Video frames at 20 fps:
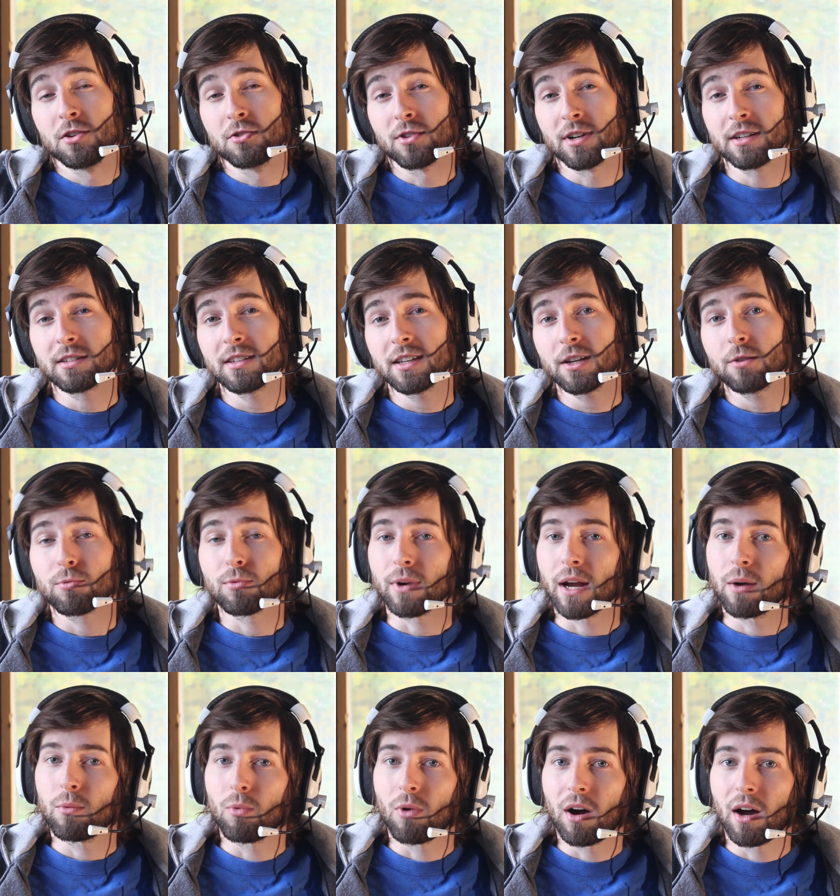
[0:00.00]
Drinks like
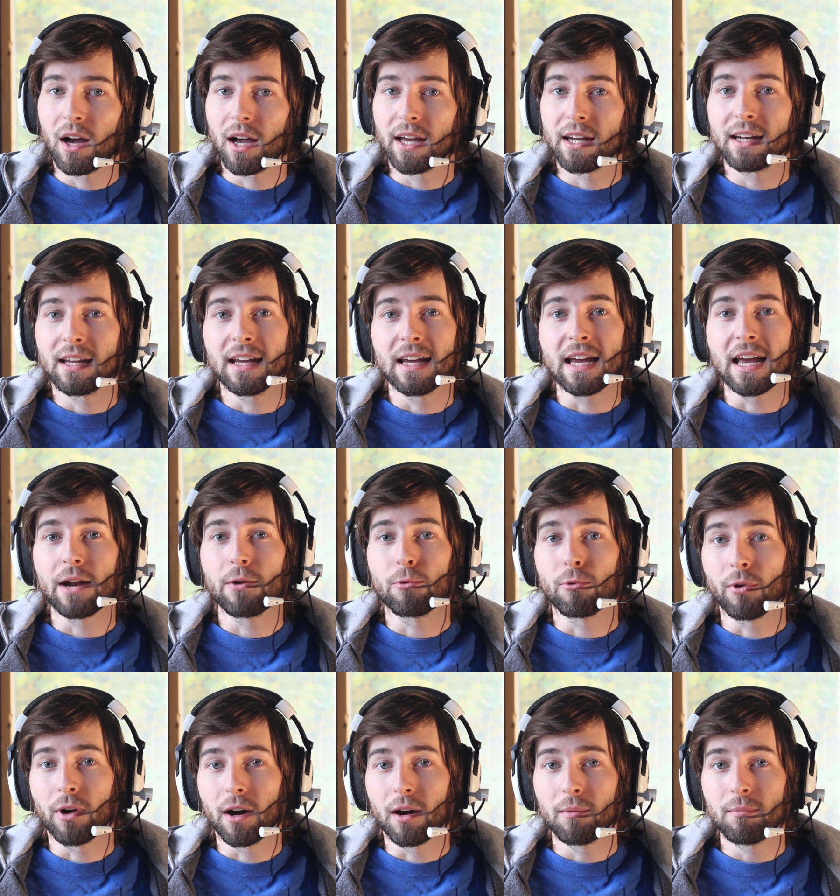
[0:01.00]
red wine
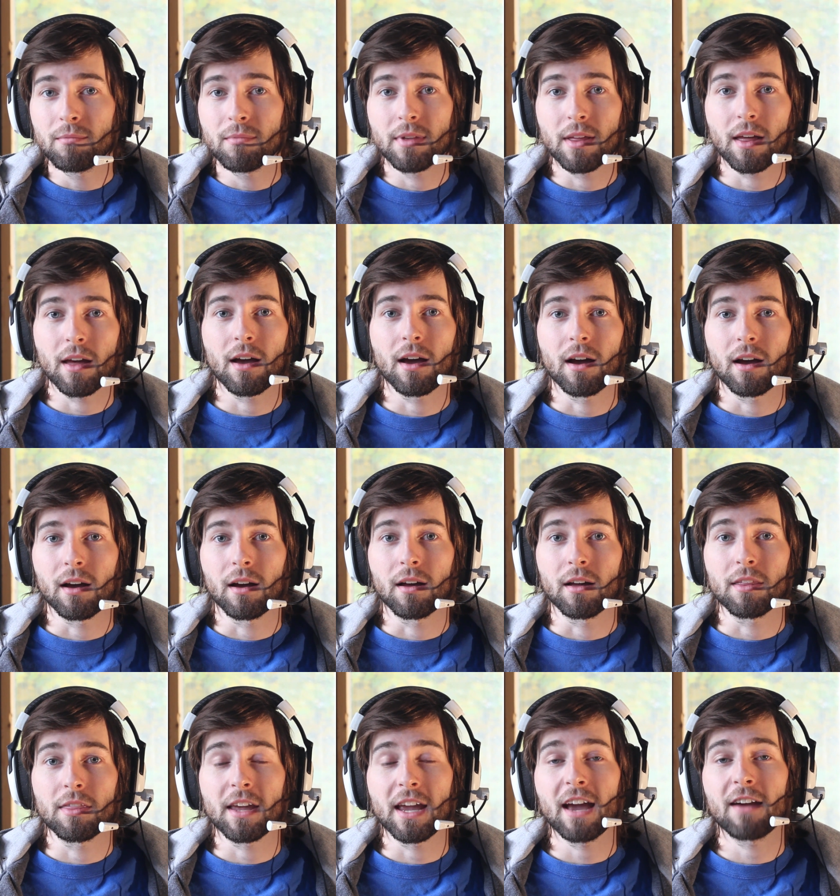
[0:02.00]
and rum,
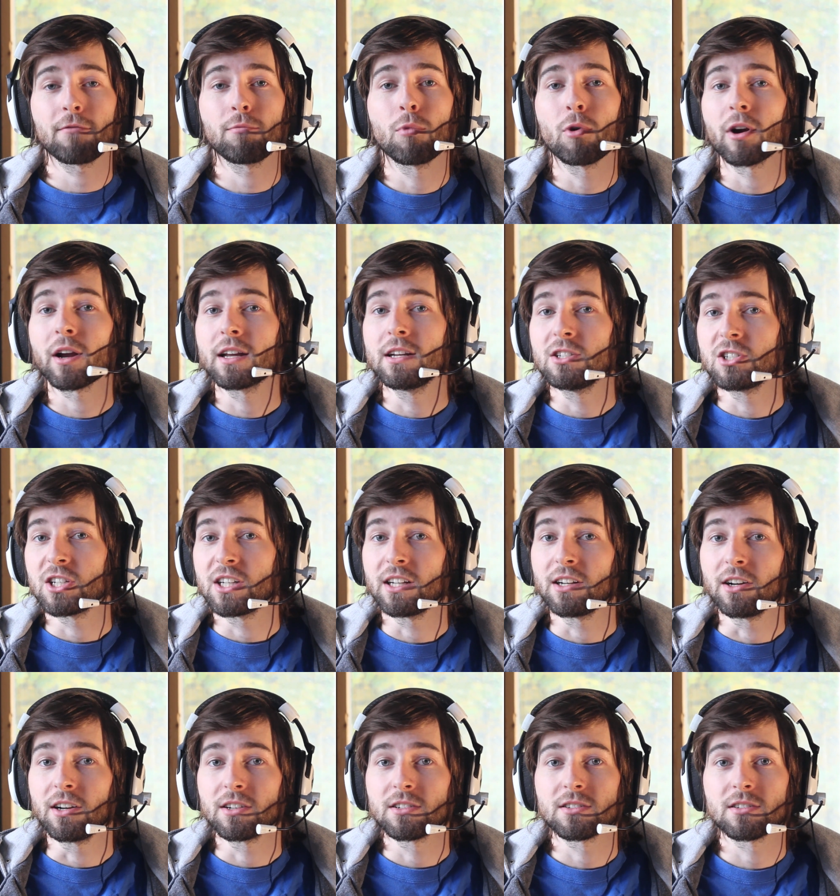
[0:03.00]
they have more
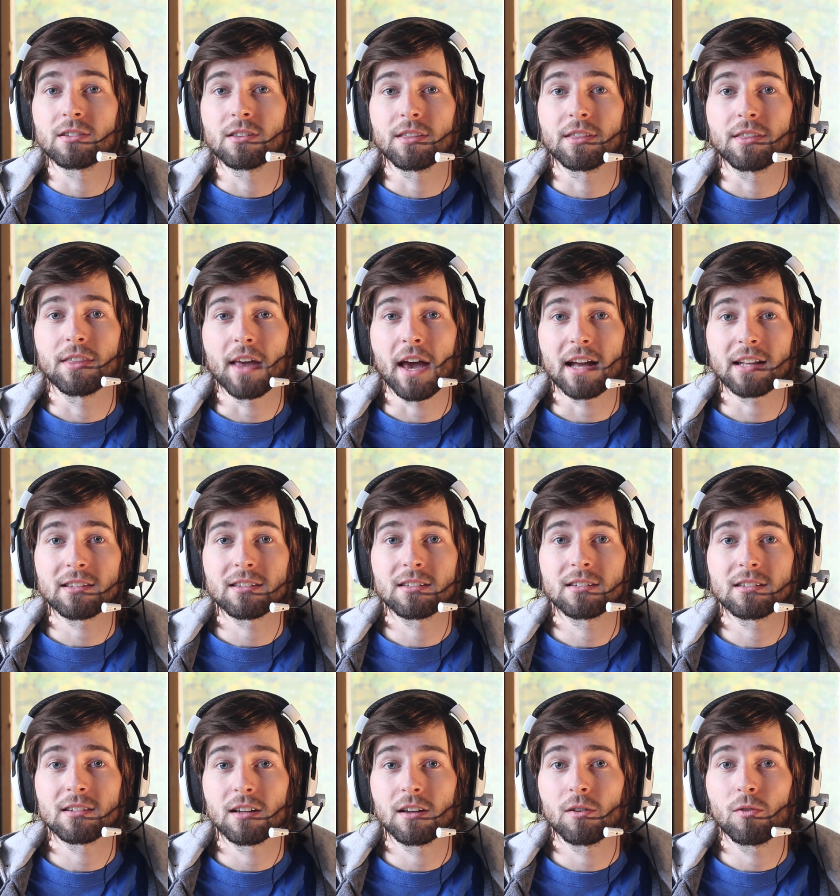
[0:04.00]
congeners.
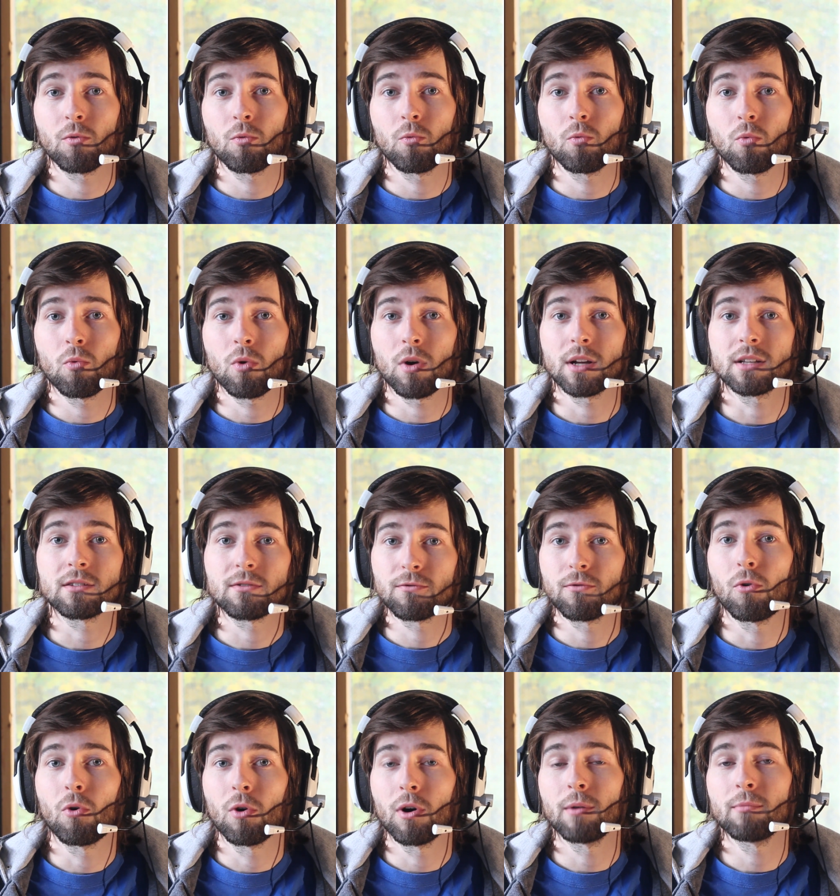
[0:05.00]
That's what's
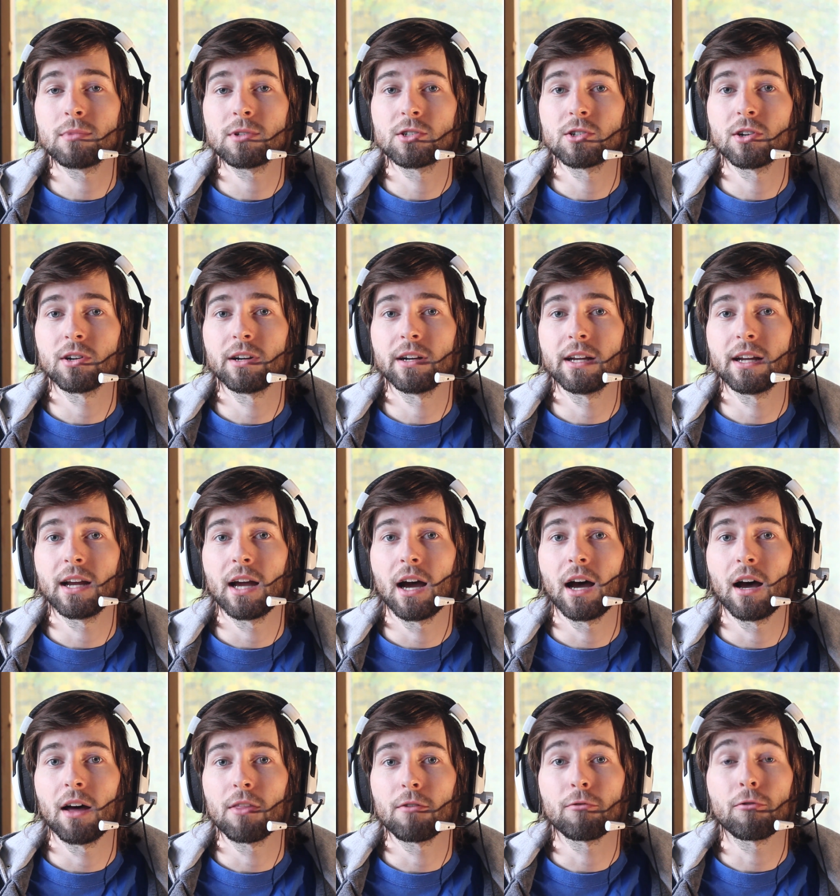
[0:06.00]
formed during
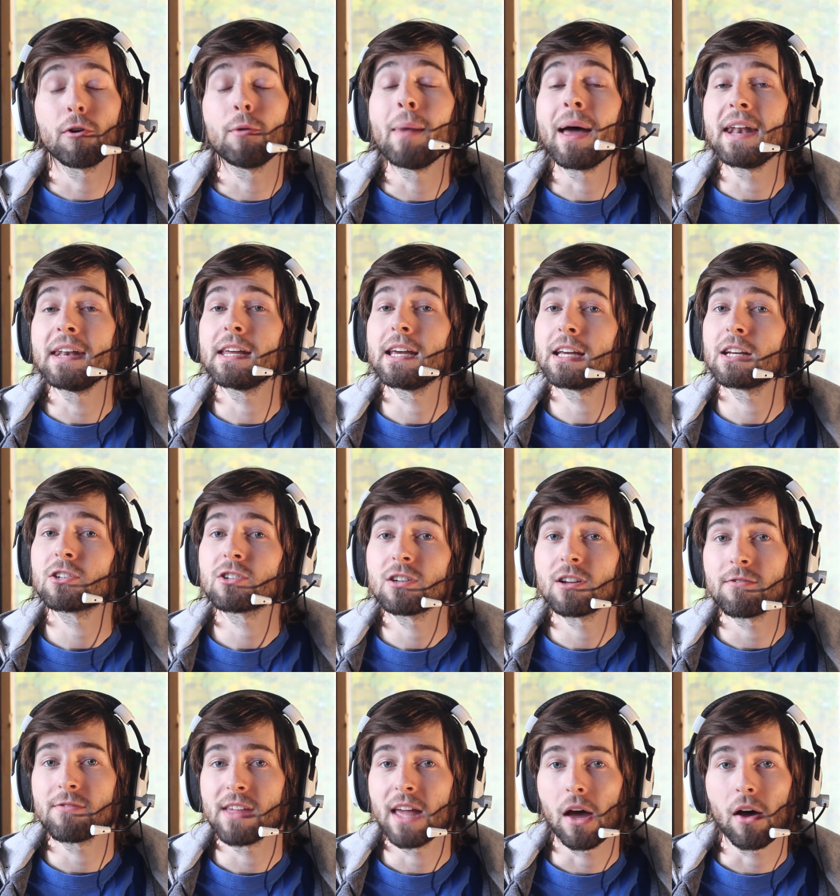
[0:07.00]
the
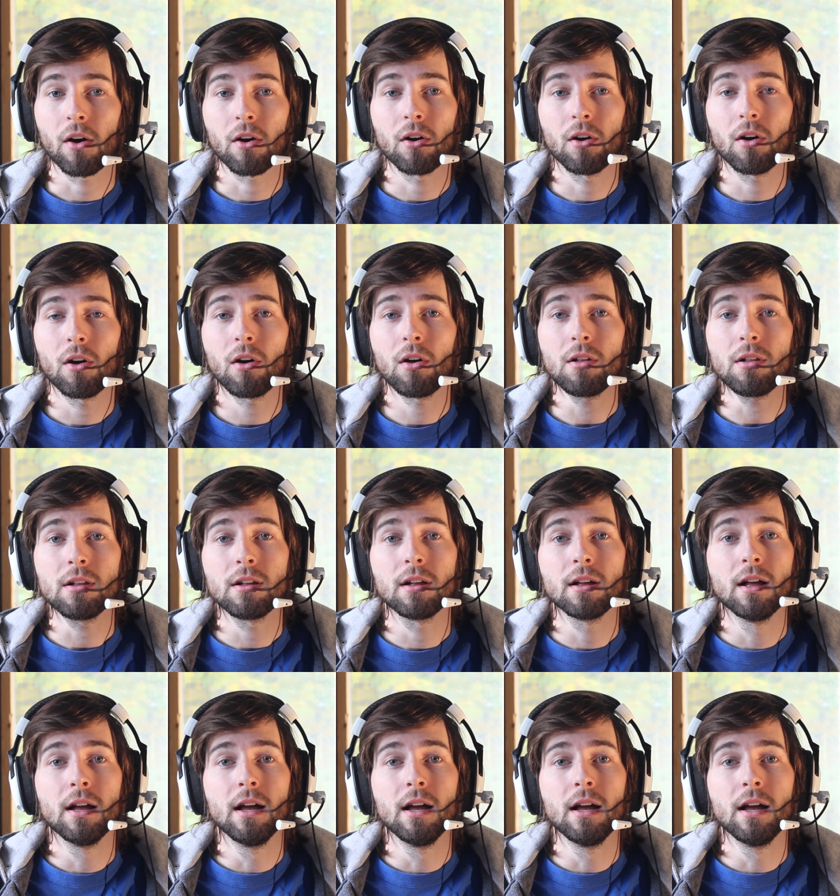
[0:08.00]
fermentation of the alcohol.